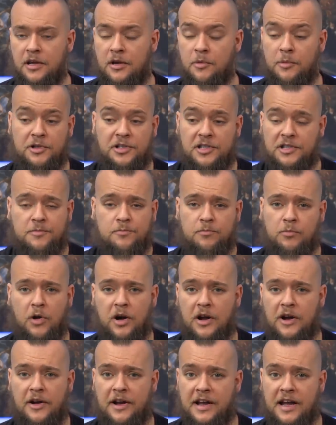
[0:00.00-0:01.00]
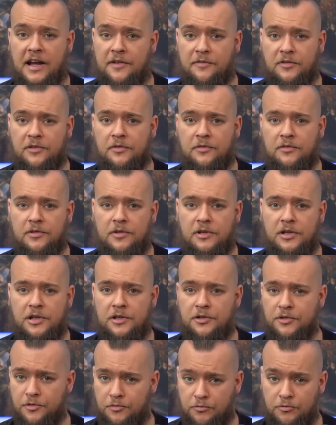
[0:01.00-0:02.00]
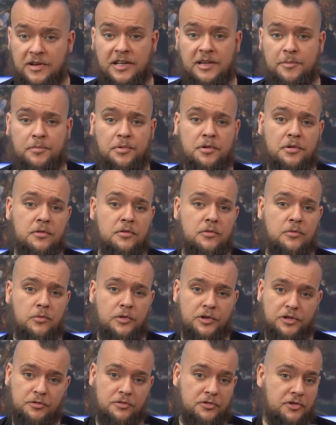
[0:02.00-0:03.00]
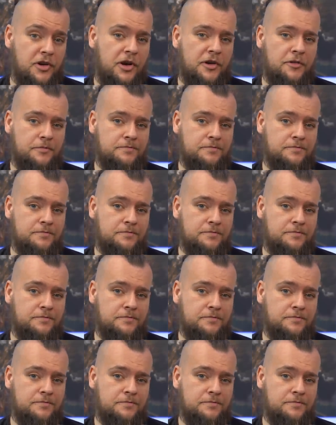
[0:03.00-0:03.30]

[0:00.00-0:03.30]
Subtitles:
which is why I haven't. You reap what you sow.